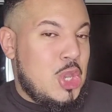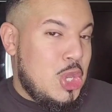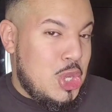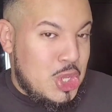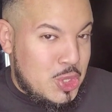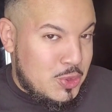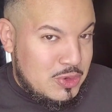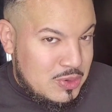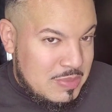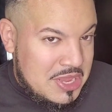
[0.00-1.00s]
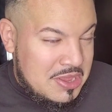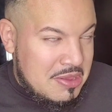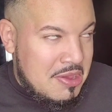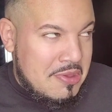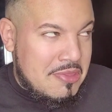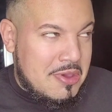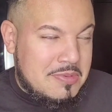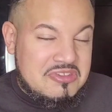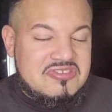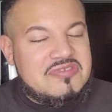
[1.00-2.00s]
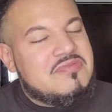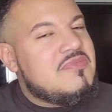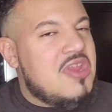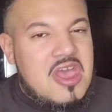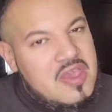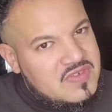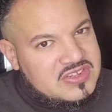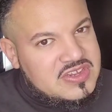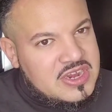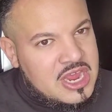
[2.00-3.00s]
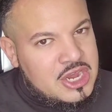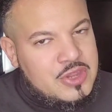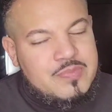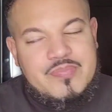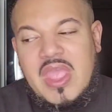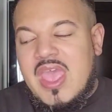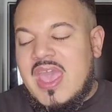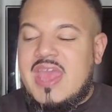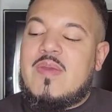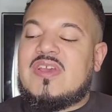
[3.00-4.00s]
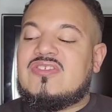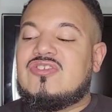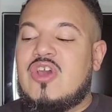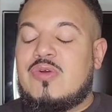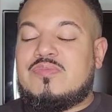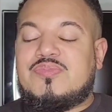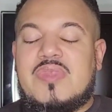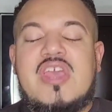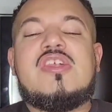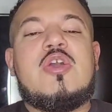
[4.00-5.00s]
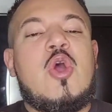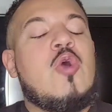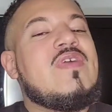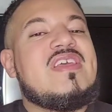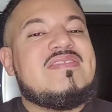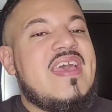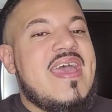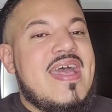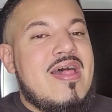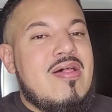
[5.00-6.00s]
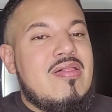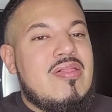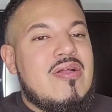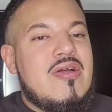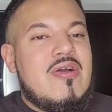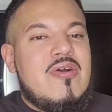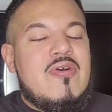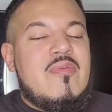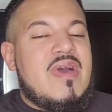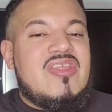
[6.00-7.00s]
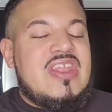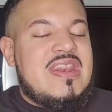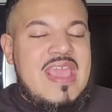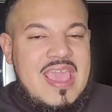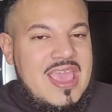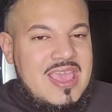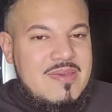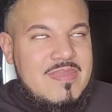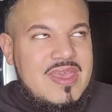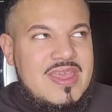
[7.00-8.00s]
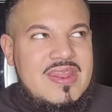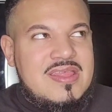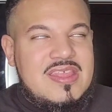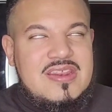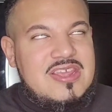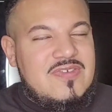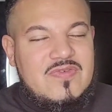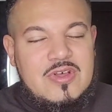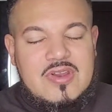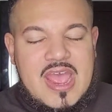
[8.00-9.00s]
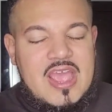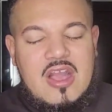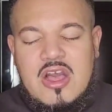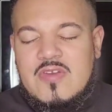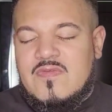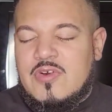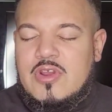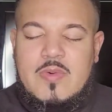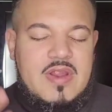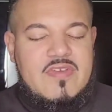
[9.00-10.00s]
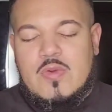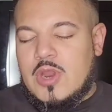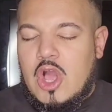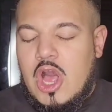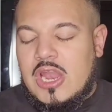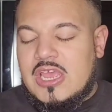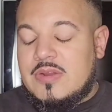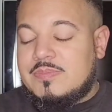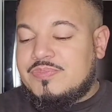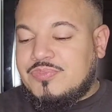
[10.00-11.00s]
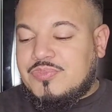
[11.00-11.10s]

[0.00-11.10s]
new to me, although it's obviously not new. Anyway, so as you can already tell by the name in the default icon photo, whatever you want to call it,